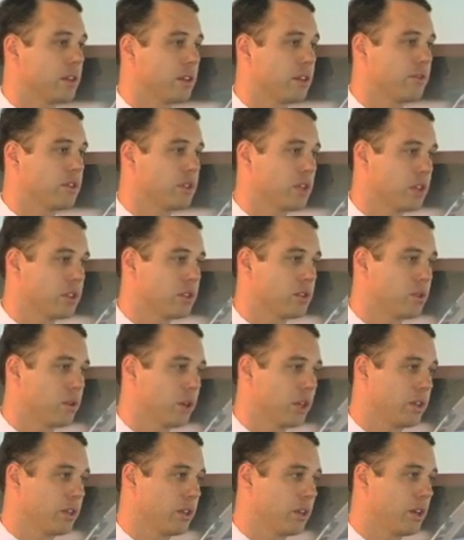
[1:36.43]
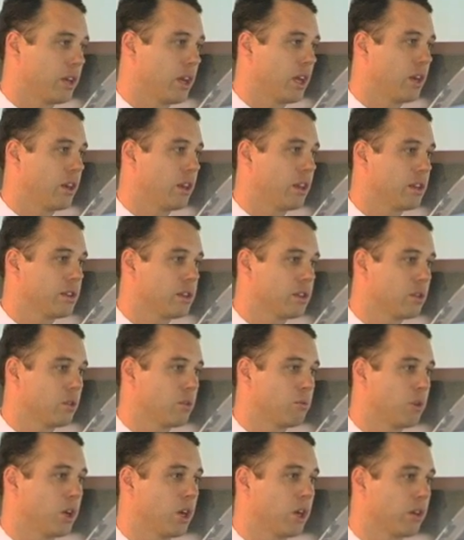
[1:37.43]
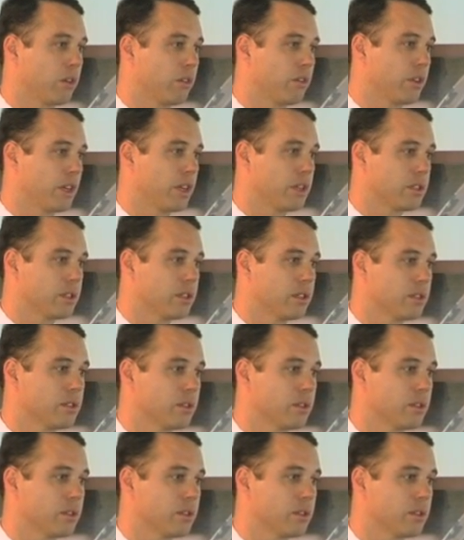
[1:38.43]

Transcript: and they've just tweaked it again in their skilled migrant visas.